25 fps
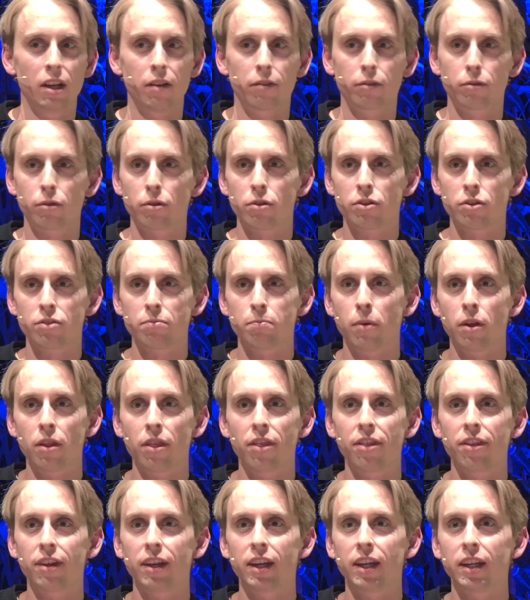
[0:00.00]
Of course,
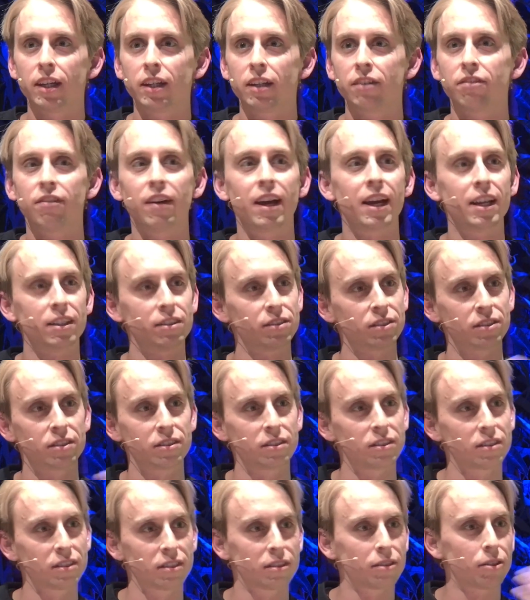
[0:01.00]
month in
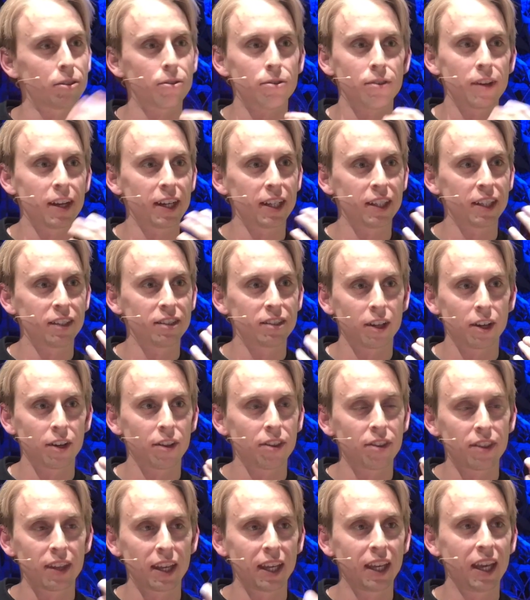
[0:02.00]
advance, already started
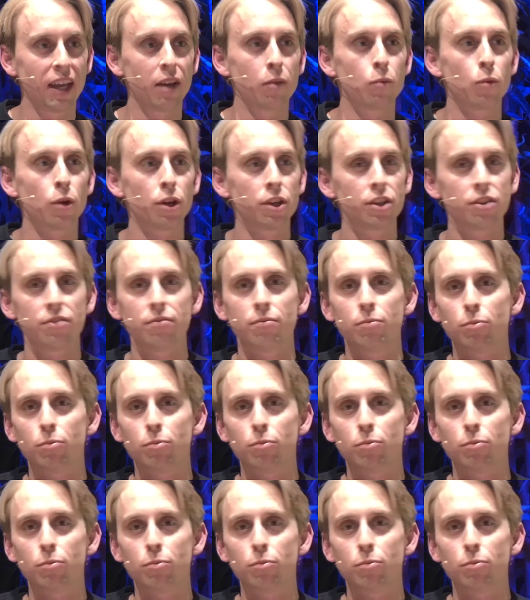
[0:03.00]
thinking what,